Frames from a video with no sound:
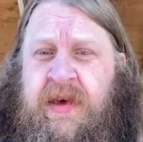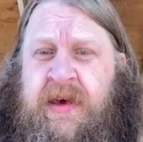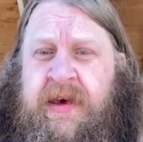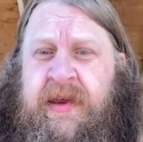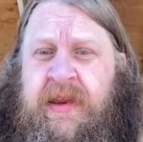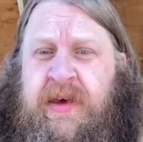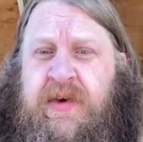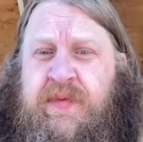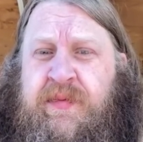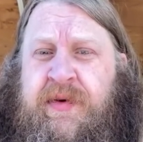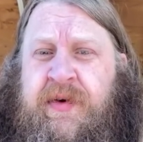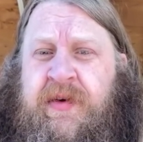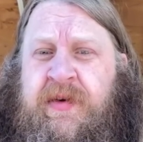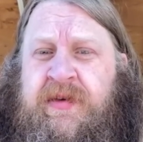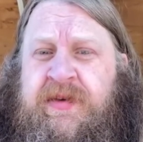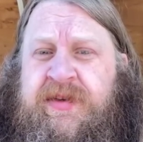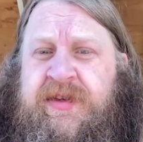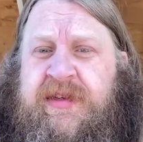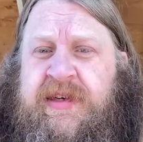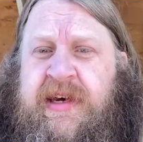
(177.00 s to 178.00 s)
Hello,
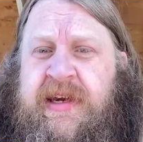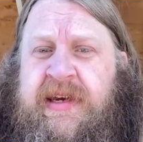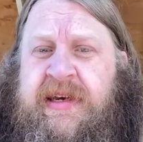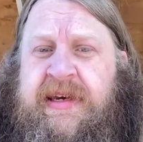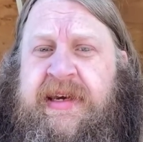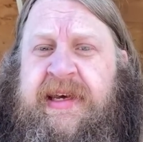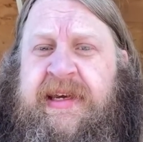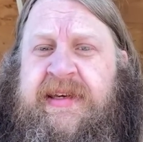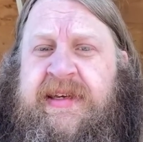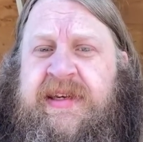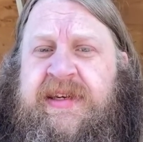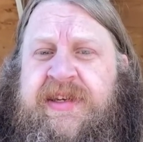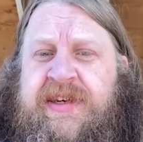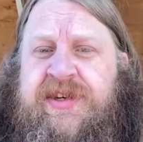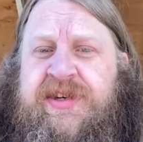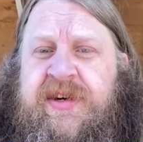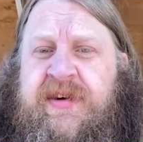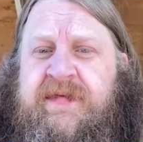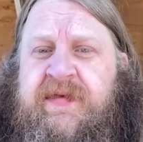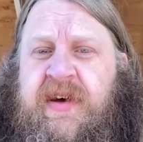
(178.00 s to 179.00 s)
Paul. Just got a neat
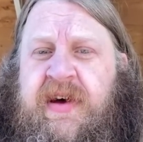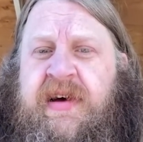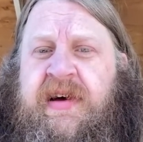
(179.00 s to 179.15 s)
edition of The